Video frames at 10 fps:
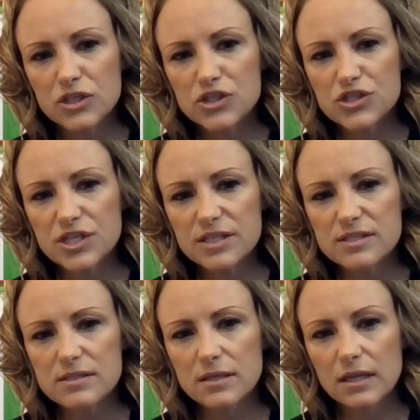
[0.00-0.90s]

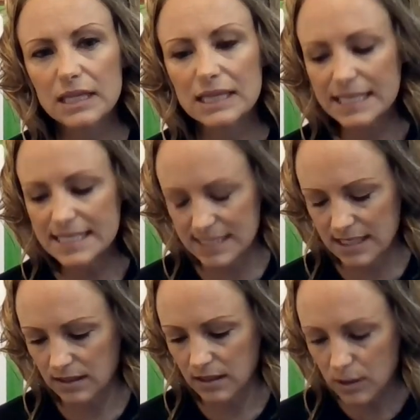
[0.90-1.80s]
just
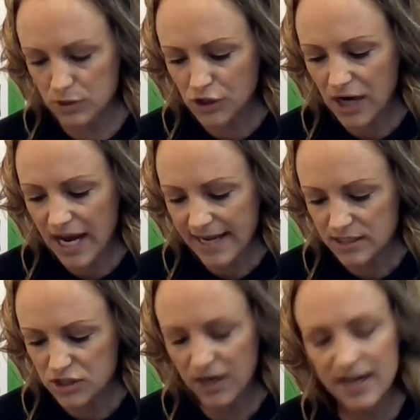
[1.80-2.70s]
listen. Close your eyes,
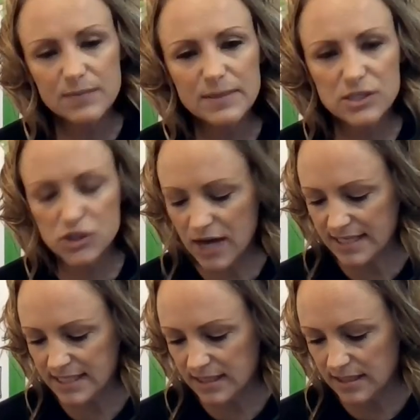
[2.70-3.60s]
try not to be
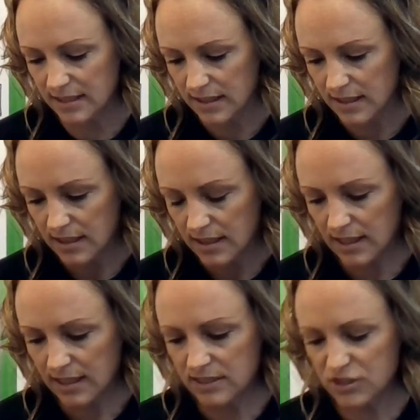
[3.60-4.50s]
distracted,
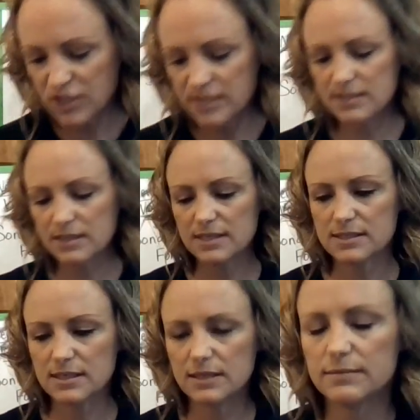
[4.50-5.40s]
and just listen.